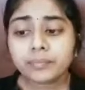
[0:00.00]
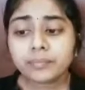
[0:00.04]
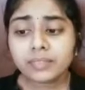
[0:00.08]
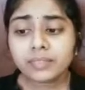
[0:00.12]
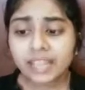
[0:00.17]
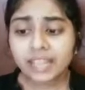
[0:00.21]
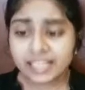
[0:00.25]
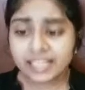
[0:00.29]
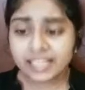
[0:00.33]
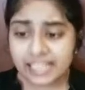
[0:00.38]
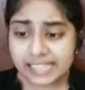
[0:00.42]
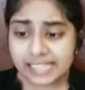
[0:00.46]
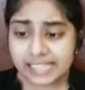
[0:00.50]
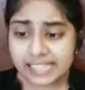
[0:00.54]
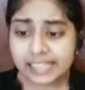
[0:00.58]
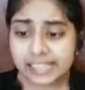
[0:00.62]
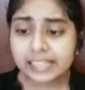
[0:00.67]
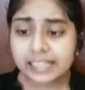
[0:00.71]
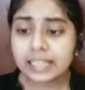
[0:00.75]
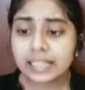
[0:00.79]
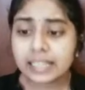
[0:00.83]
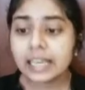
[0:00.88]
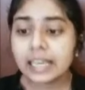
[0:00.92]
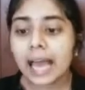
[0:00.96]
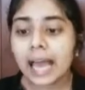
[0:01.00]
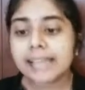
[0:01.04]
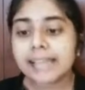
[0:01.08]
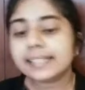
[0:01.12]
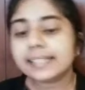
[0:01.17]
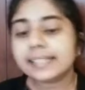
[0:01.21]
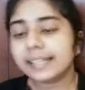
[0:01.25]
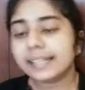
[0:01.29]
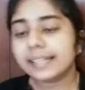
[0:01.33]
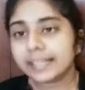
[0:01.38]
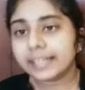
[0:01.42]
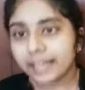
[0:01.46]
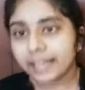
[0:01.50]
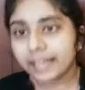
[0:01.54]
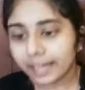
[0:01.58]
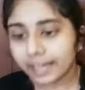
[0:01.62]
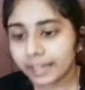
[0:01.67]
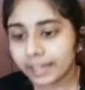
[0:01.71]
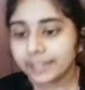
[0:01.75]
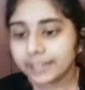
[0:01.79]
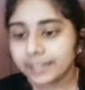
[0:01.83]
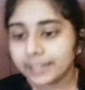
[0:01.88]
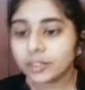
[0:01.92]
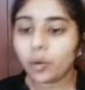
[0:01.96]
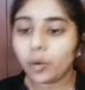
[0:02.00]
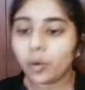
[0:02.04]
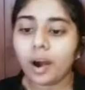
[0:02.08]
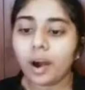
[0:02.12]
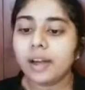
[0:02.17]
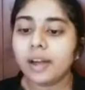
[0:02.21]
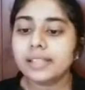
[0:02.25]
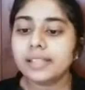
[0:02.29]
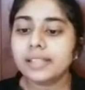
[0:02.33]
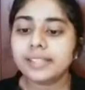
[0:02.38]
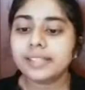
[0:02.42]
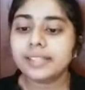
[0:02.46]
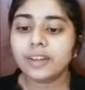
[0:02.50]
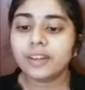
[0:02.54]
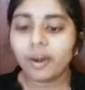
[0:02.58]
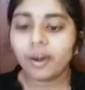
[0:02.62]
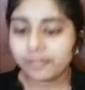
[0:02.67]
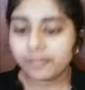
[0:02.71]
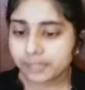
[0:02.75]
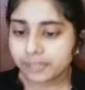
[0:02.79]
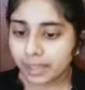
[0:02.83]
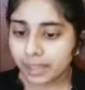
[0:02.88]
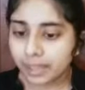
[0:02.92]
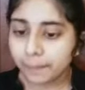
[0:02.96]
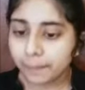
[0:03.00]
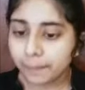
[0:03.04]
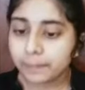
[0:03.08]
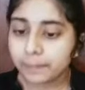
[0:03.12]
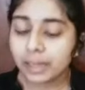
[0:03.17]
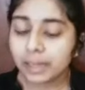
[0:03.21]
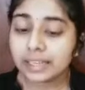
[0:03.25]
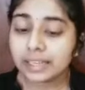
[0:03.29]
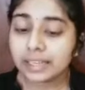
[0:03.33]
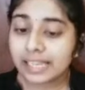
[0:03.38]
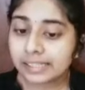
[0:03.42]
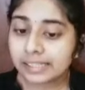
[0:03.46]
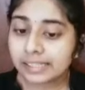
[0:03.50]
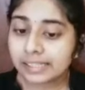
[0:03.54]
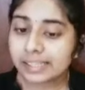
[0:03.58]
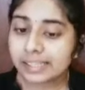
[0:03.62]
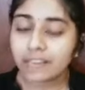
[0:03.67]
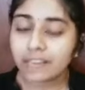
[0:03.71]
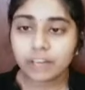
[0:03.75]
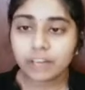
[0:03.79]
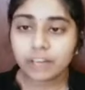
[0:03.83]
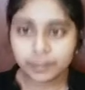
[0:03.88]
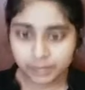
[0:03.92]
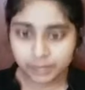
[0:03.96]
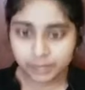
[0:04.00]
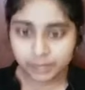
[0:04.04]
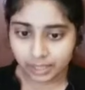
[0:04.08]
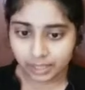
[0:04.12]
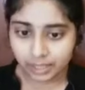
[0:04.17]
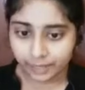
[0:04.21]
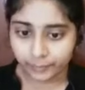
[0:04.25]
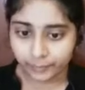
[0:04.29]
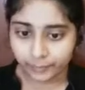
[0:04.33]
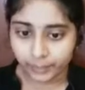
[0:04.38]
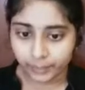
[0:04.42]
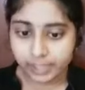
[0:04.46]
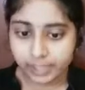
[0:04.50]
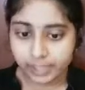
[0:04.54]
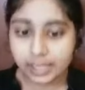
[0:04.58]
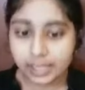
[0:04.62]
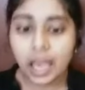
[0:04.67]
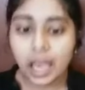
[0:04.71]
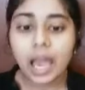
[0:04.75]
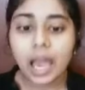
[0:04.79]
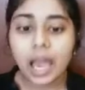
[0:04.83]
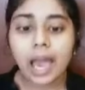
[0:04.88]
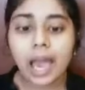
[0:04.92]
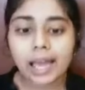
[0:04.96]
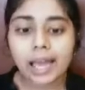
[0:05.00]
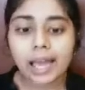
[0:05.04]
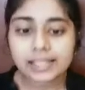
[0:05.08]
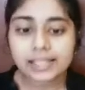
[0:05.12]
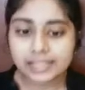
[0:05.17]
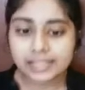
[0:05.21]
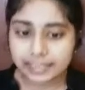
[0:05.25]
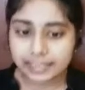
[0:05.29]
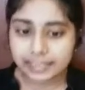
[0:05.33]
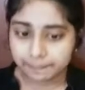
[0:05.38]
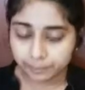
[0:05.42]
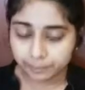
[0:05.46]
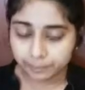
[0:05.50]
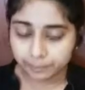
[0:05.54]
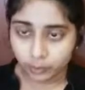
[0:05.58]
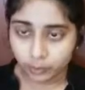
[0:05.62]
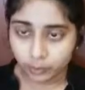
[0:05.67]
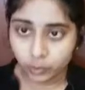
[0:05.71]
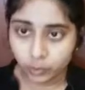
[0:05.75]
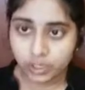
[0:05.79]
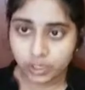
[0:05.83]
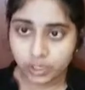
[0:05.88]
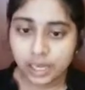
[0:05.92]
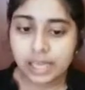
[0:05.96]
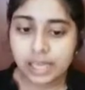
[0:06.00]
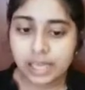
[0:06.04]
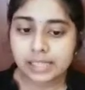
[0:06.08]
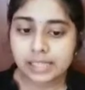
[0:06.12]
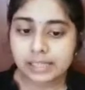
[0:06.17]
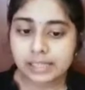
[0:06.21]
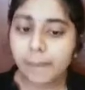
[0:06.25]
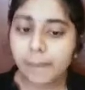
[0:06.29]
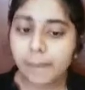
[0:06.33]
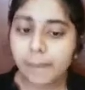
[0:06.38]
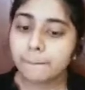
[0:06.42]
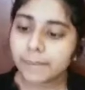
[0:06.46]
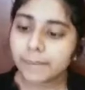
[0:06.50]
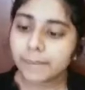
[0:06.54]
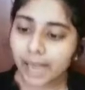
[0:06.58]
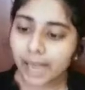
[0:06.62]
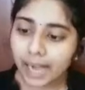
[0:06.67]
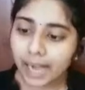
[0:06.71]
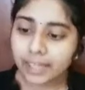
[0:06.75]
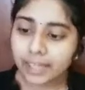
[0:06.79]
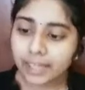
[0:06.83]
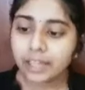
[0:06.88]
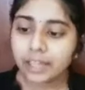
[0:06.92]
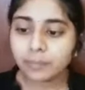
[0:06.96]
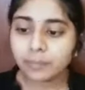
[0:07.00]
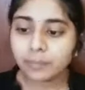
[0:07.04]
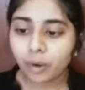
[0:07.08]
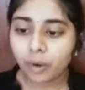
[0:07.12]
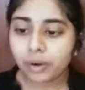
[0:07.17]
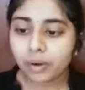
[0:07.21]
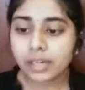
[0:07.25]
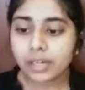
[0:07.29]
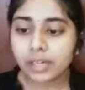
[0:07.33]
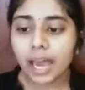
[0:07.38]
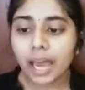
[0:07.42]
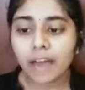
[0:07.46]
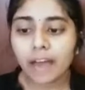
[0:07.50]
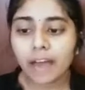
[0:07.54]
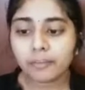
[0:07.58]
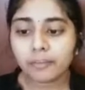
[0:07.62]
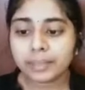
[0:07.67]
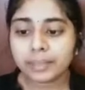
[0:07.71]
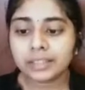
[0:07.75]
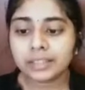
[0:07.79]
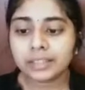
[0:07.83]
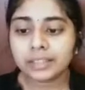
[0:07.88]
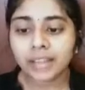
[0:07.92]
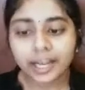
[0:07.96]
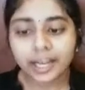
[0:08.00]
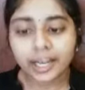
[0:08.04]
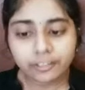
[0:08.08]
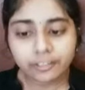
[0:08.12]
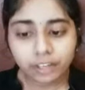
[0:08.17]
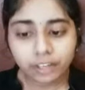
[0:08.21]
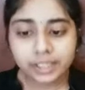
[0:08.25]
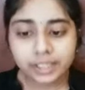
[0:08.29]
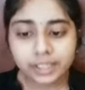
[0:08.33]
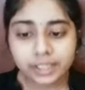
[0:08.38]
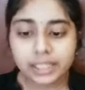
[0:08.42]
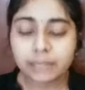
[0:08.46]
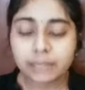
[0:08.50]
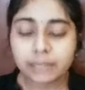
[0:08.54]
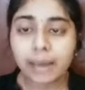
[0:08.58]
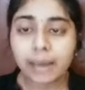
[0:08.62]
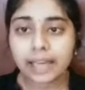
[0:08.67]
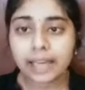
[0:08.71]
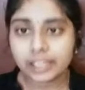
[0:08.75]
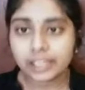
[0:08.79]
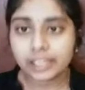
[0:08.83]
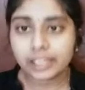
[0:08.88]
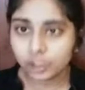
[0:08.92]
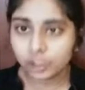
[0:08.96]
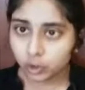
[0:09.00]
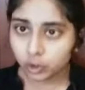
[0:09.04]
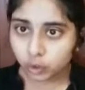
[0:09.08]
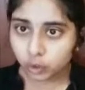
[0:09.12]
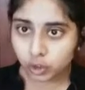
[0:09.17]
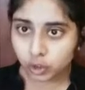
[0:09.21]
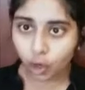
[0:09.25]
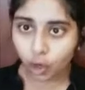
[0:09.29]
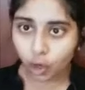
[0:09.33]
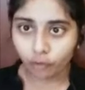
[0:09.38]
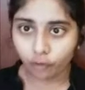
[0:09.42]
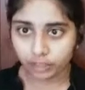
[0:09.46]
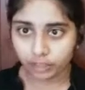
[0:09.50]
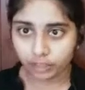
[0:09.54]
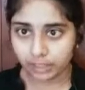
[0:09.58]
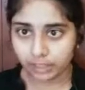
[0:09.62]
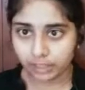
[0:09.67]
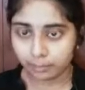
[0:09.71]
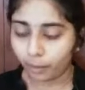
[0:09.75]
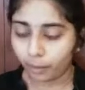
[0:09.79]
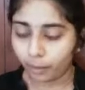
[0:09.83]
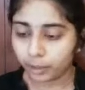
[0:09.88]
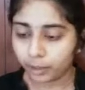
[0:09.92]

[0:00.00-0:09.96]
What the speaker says: Recently, as the credit quality of some less developed countries has improved, some BRADY bonds have been converted back into sovereign bond.